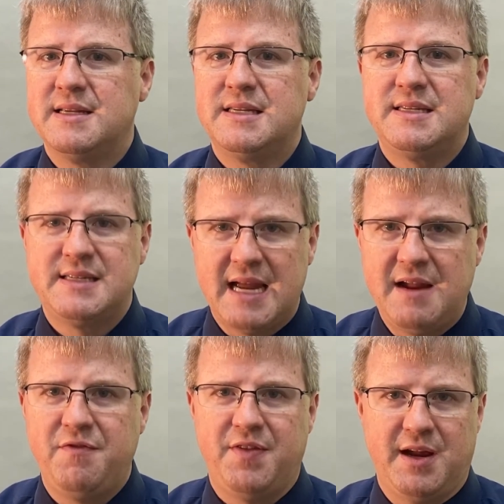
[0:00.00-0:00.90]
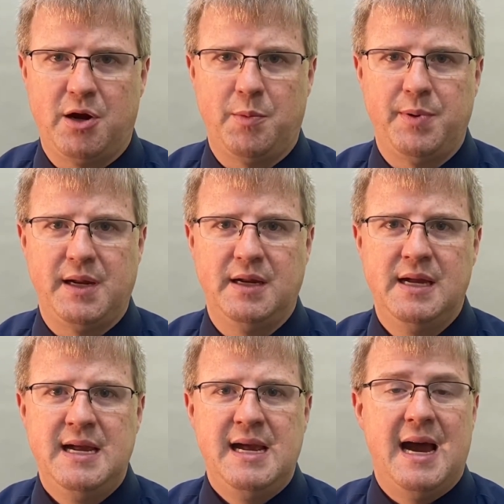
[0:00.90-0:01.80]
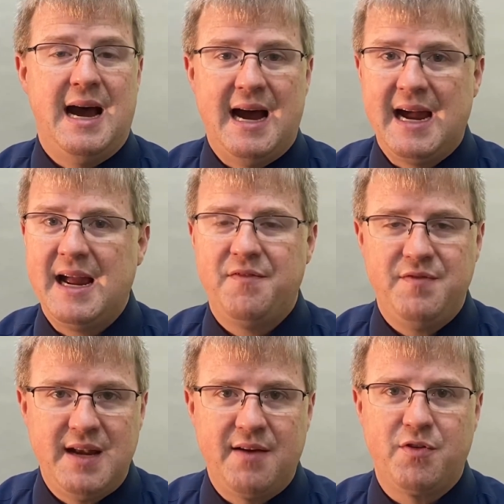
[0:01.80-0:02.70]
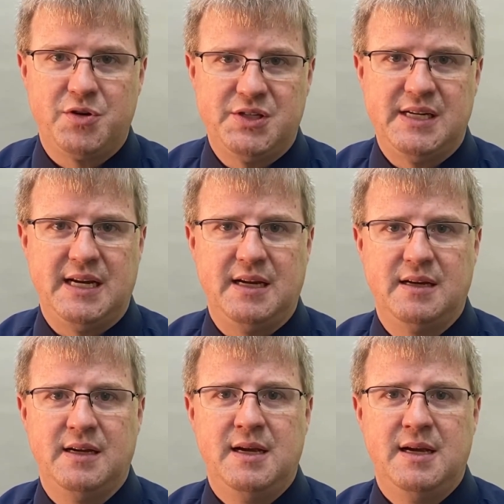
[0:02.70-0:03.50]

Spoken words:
safe therapy. I have never seen